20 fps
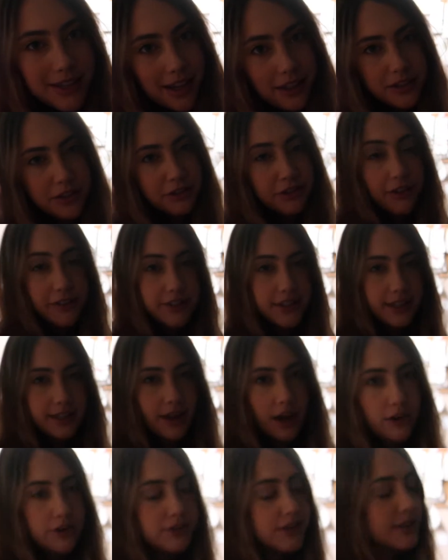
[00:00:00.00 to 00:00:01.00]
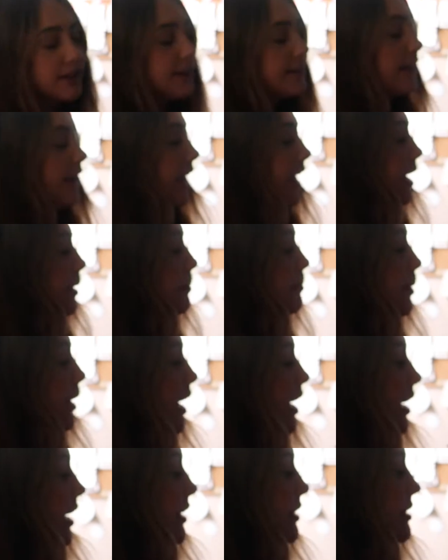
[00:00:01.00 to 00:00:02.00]
set to 1500 a day,
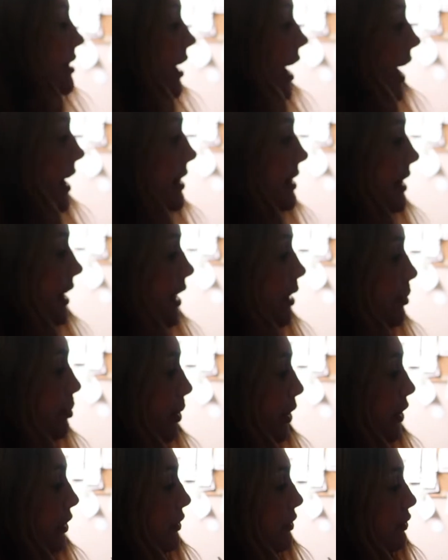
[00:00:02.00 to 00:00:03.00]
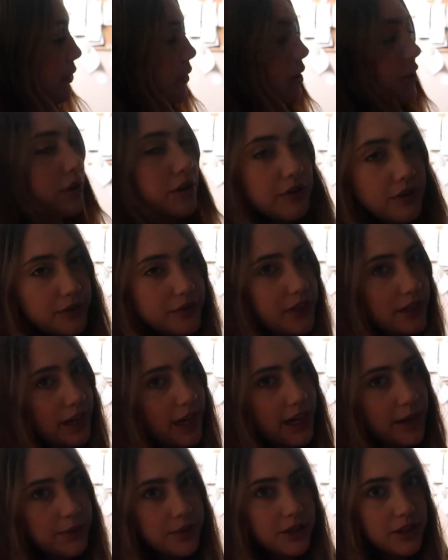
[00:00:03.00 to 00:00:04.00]
but I did burn
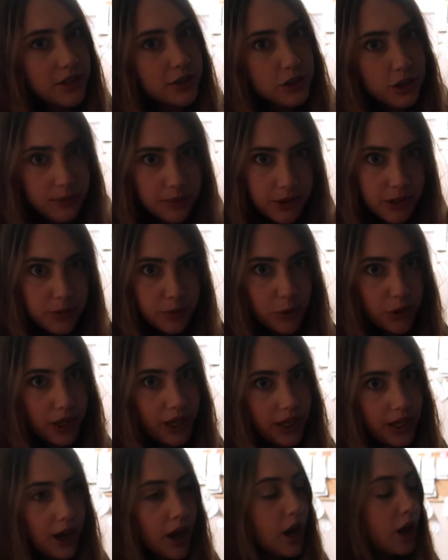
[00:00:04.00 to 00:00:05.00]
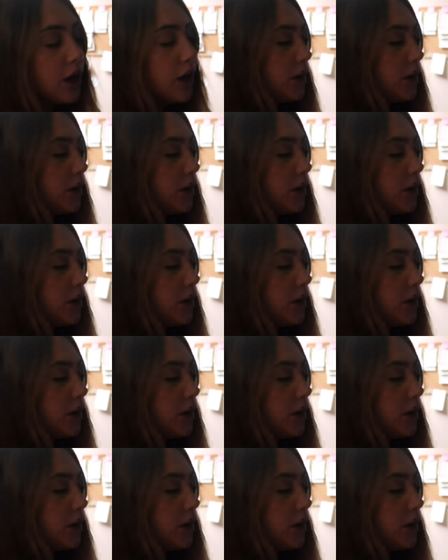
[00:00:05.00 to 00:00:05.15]
459. I went to the gym this morning,